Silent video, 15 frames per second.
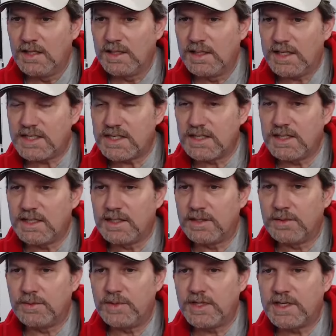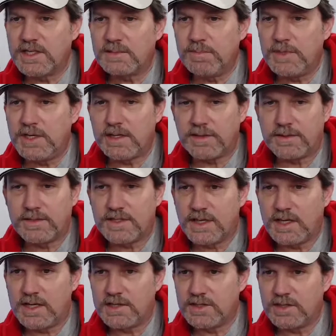Let's see. Ricky Smith
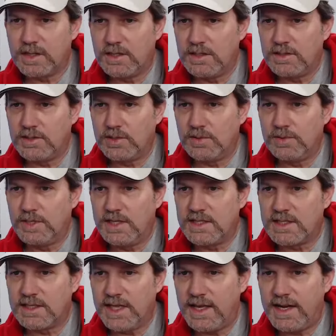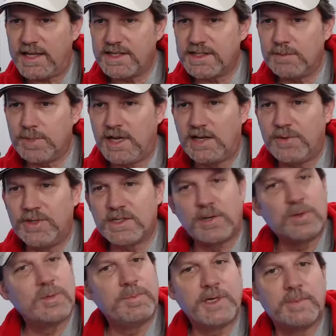says, do these lead acid batteries
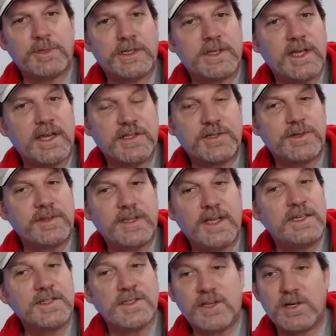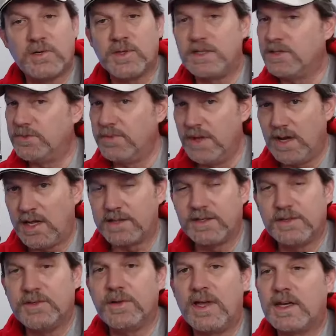hold a memory? The answer to that is no, they do not. They
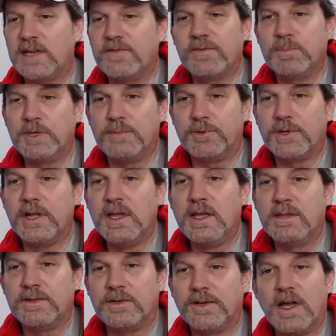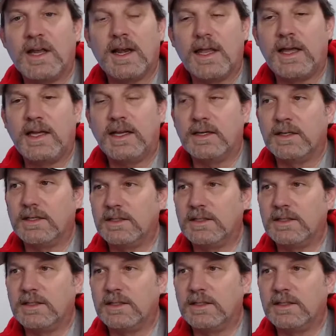do not have a memory. They're not like,